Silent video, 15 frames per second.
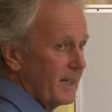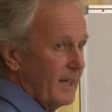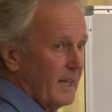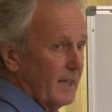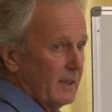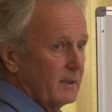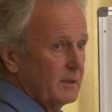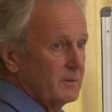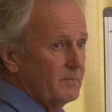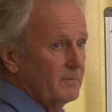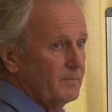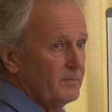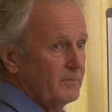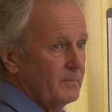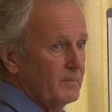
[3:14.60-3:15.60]
candle.
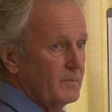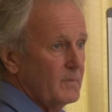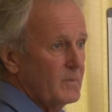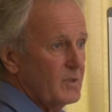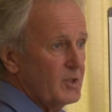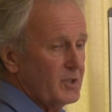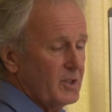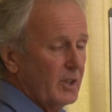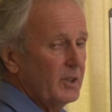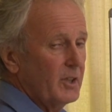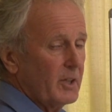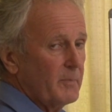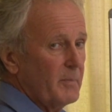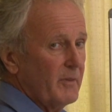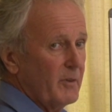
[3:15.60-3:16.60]
Still
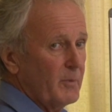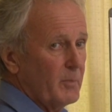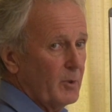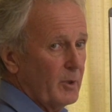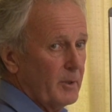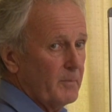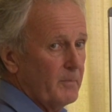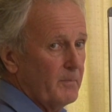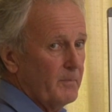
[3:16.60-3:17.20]
not a pivot point.